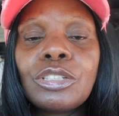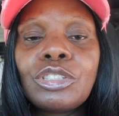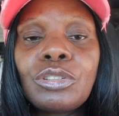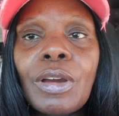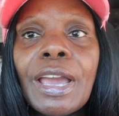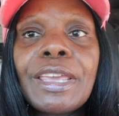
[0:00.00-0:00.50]

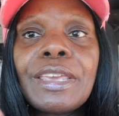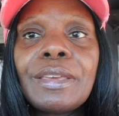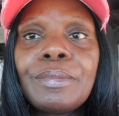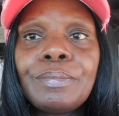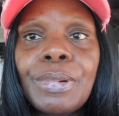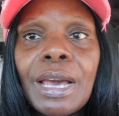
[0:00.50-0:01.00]
Try
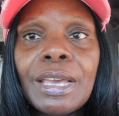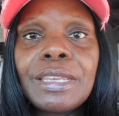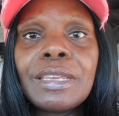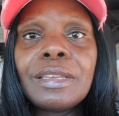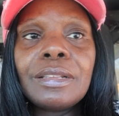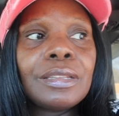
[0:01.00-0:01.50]
it, buy
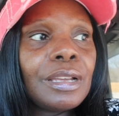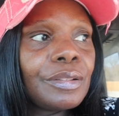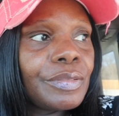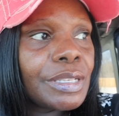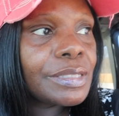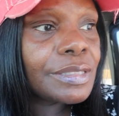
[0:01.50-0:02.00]
it,
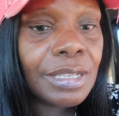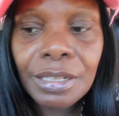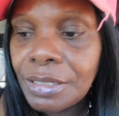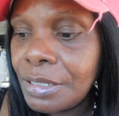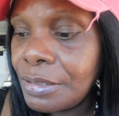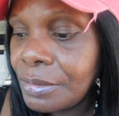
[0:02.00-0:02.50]
love it,
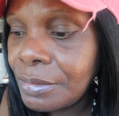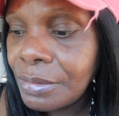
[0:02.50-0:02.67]
sell it.